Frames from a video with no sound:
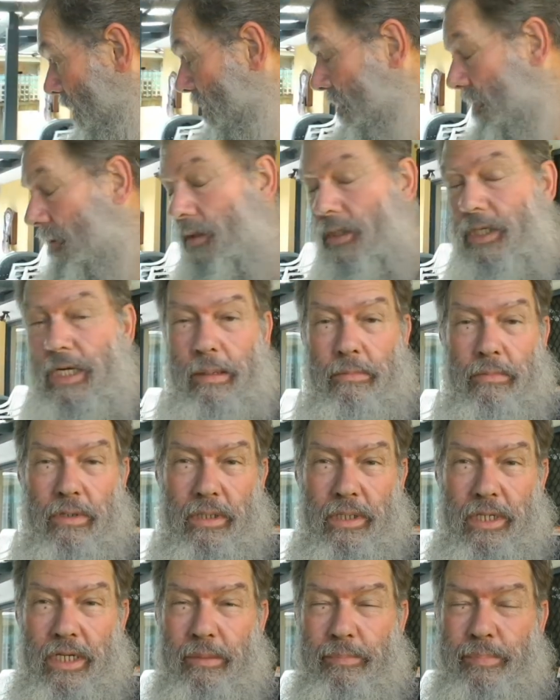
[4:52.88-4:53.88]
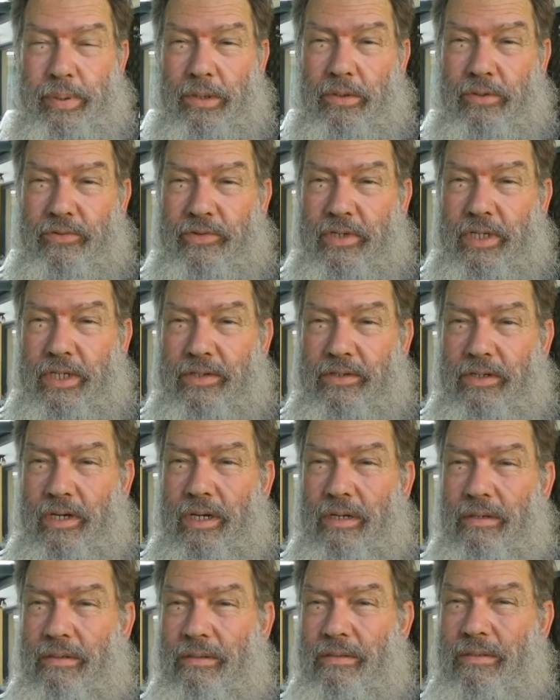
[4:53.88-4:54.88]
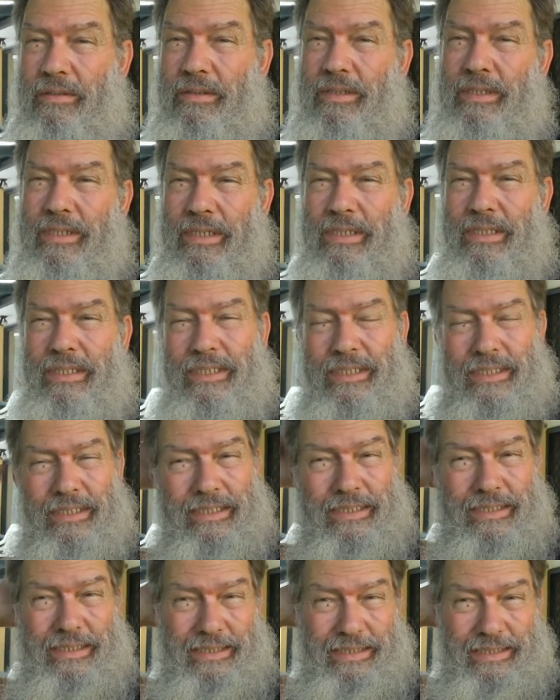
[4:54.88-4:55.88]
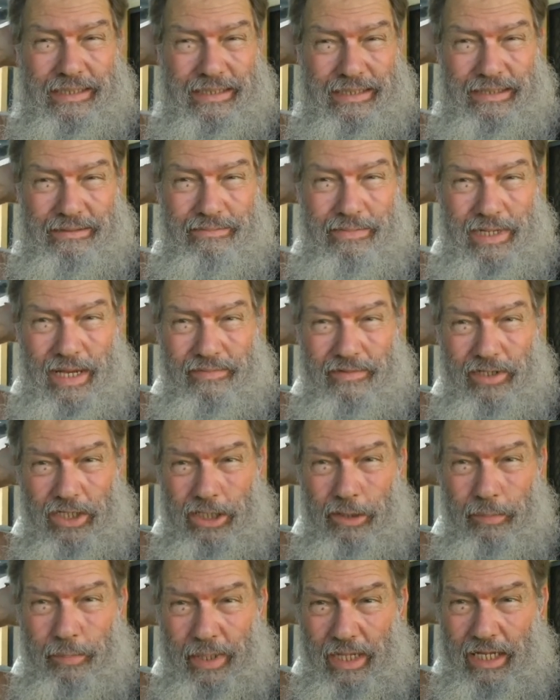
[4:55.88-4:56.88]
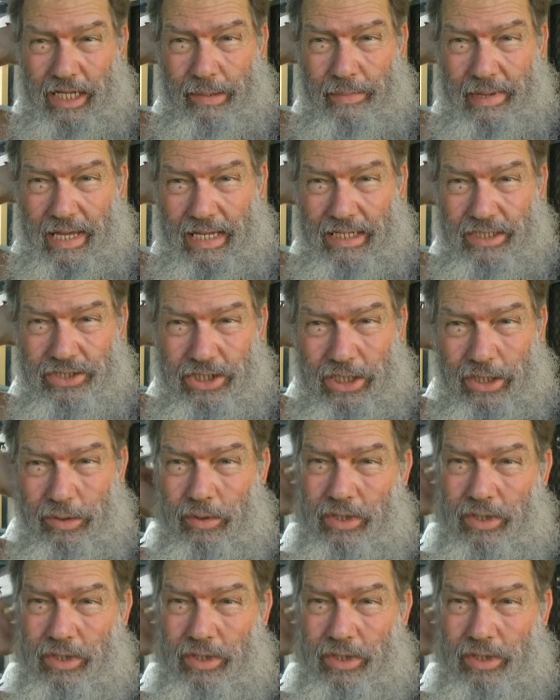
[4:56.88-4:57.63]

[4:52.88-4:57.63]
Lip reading: got a couple of lead pills there, so I'm going to have to compel them out and see